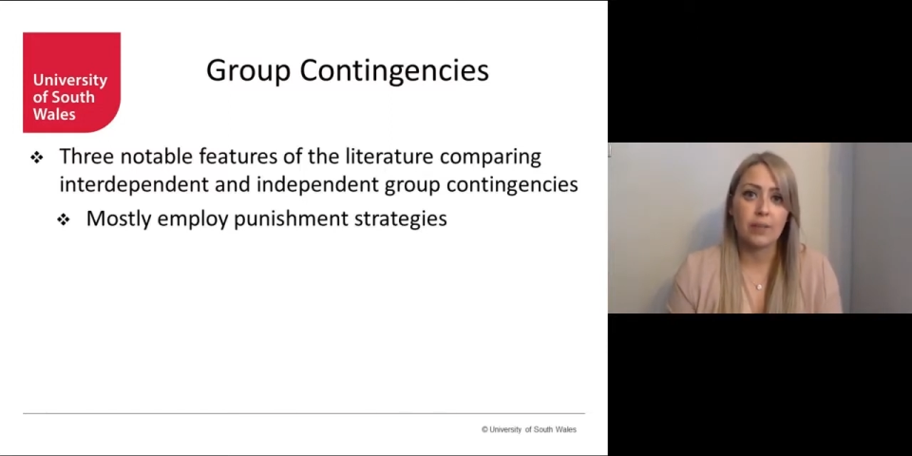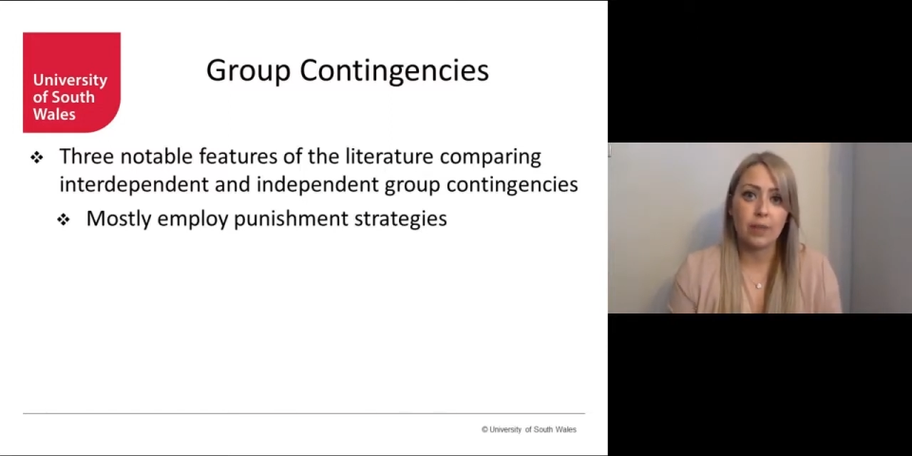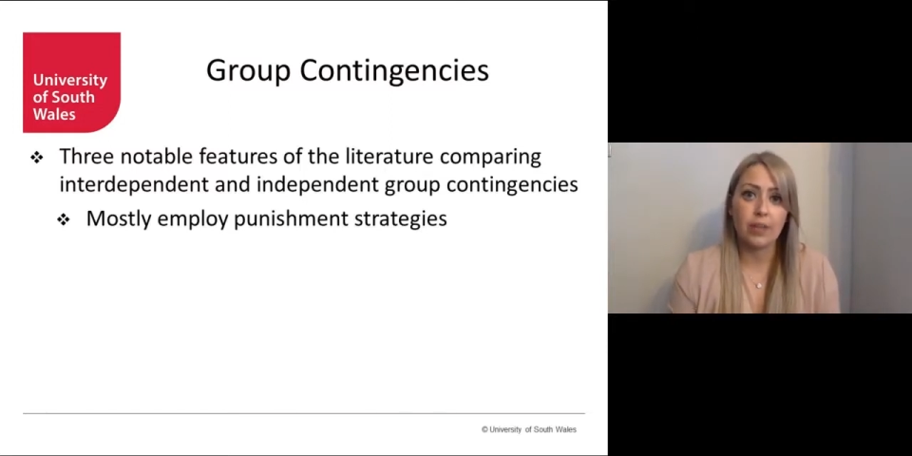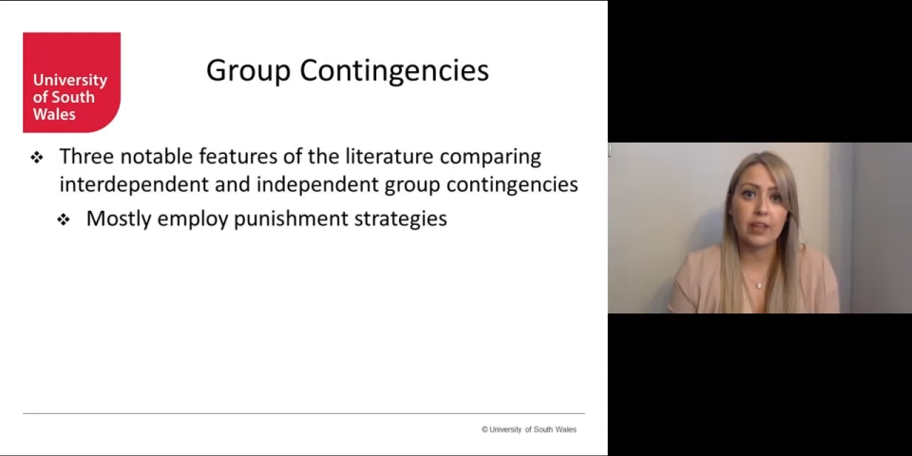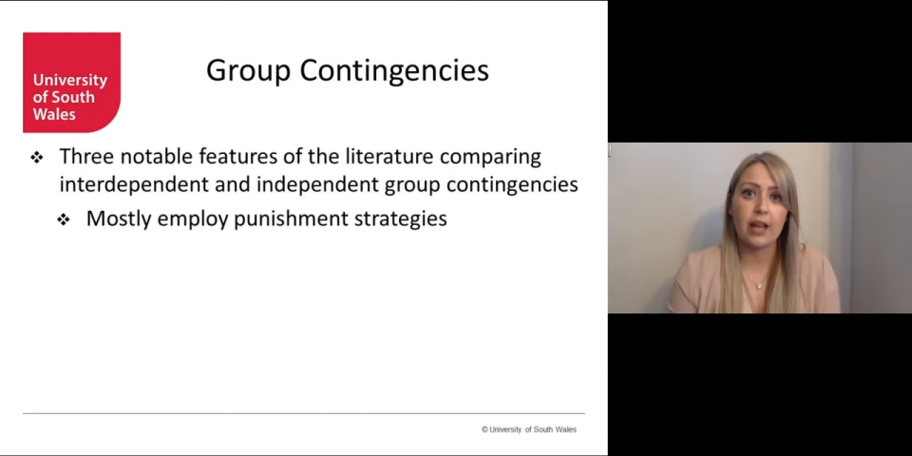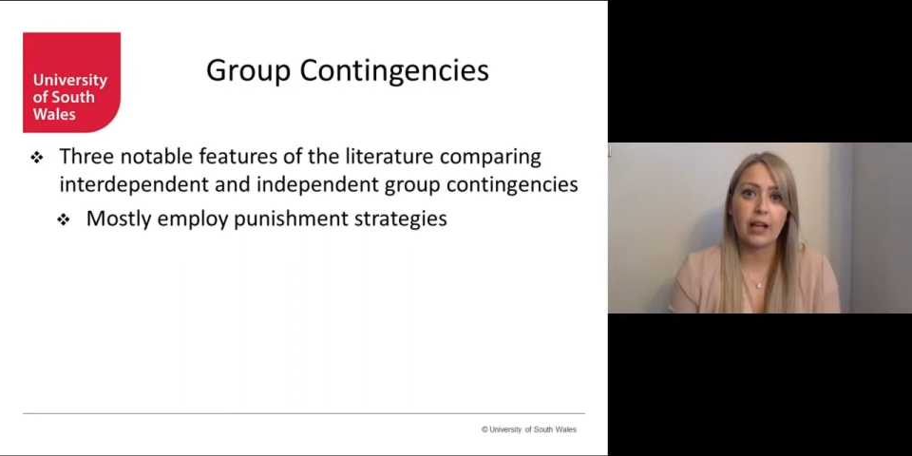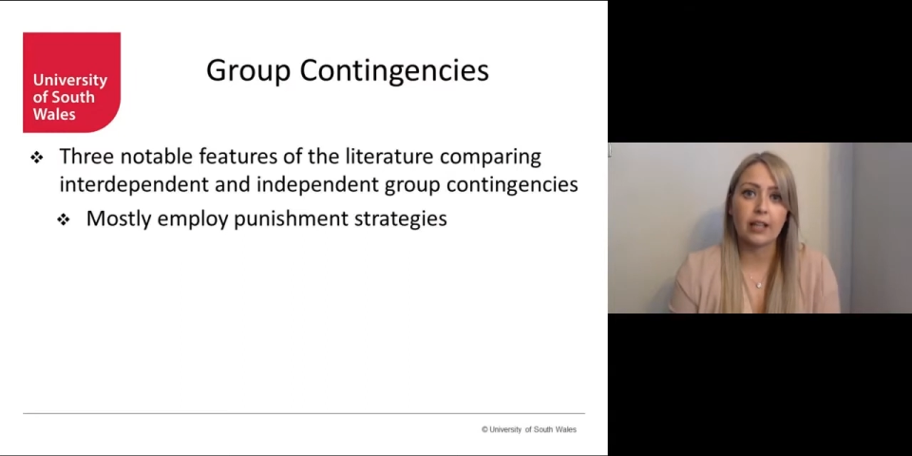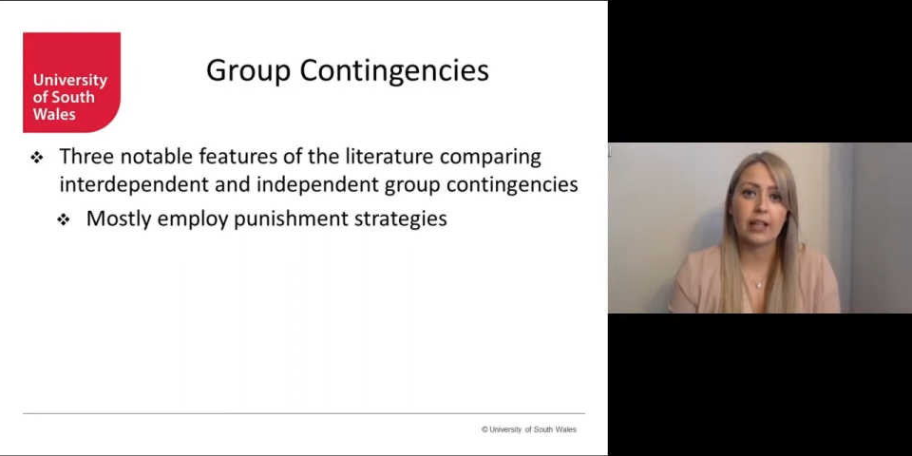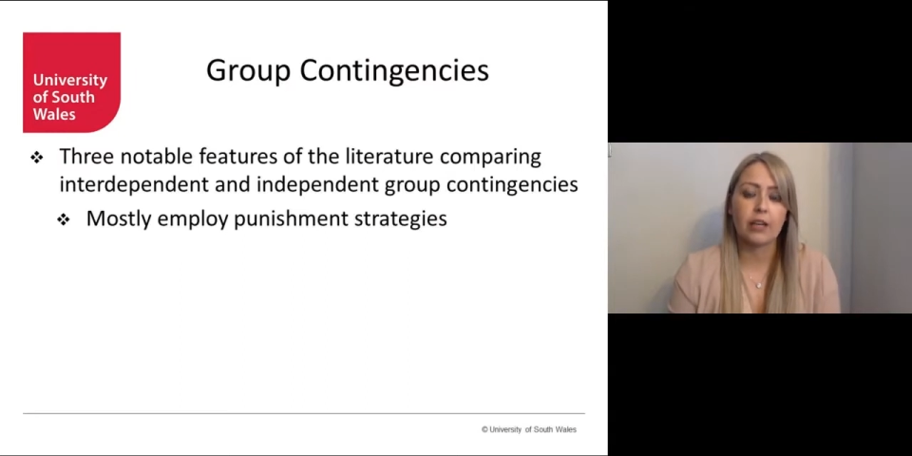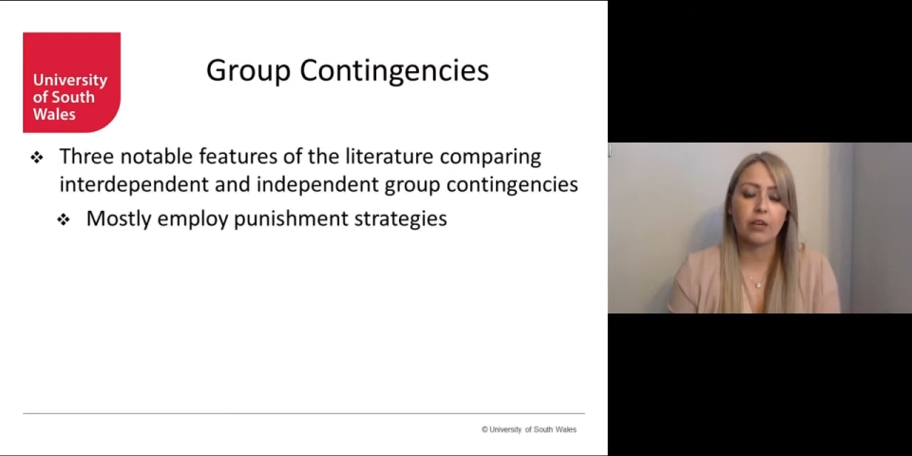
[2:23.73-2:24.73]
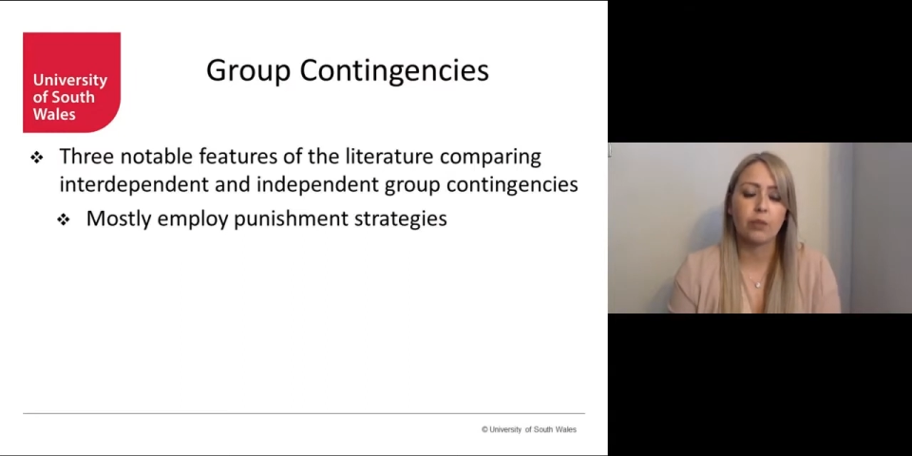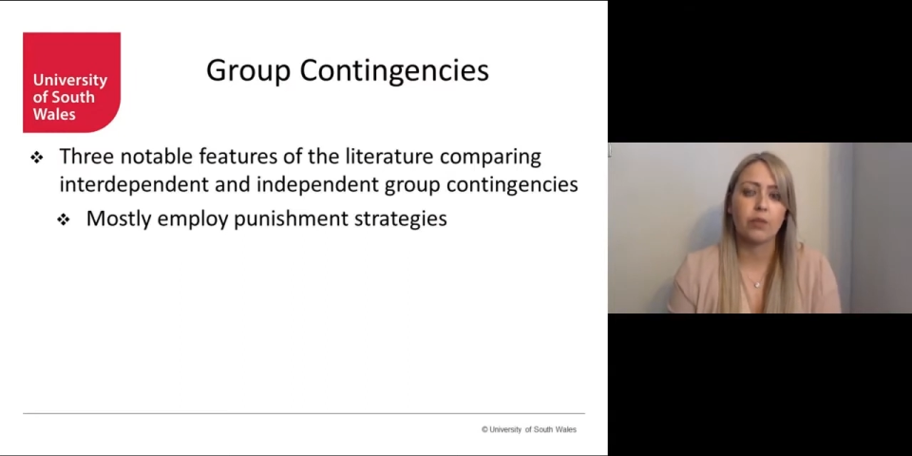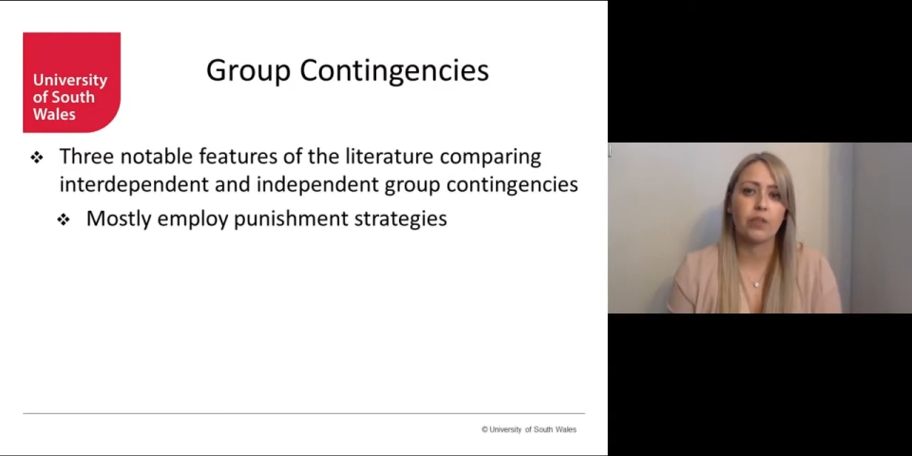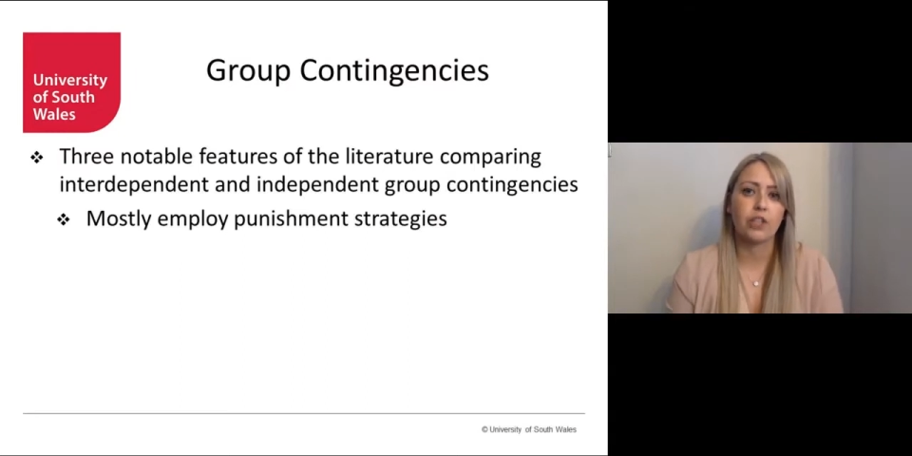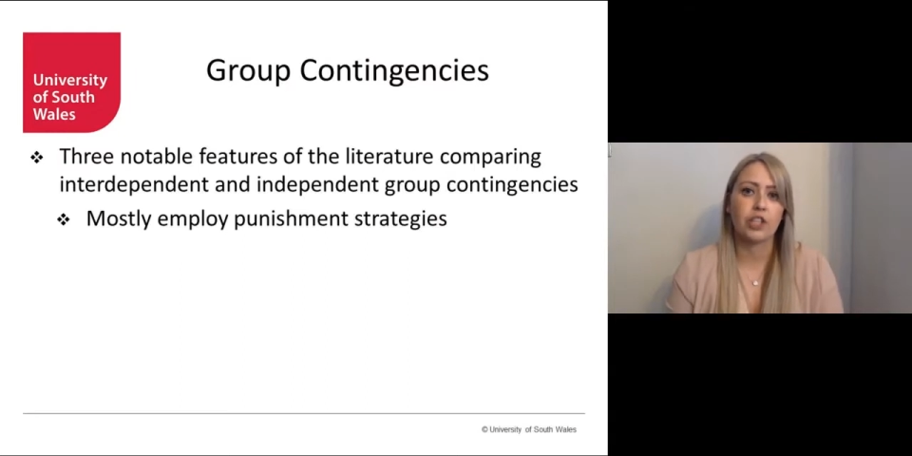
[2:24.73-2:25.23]
in that in that group of
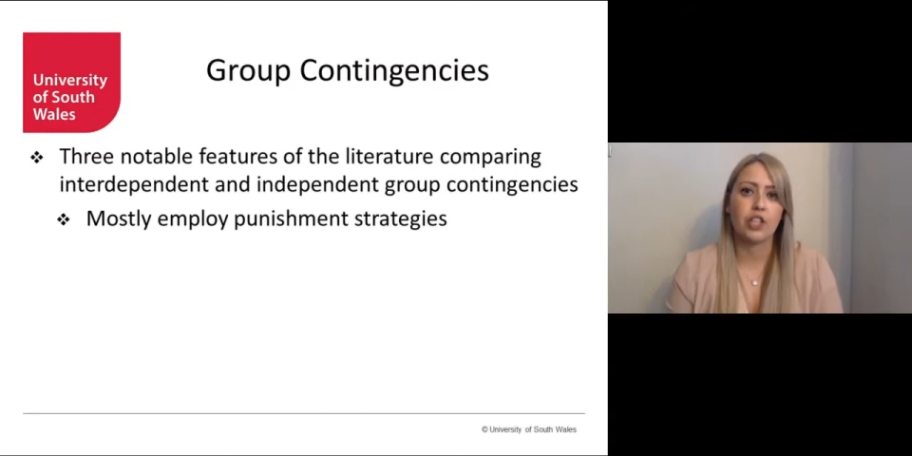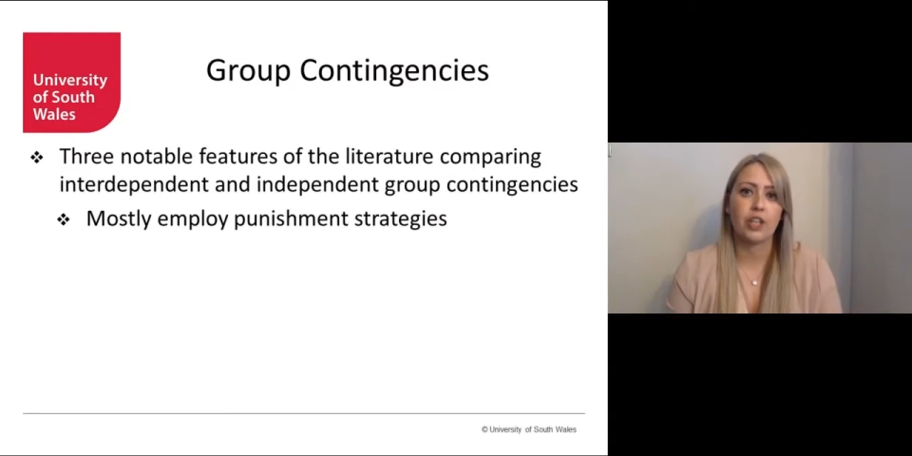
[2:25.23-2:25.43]
literature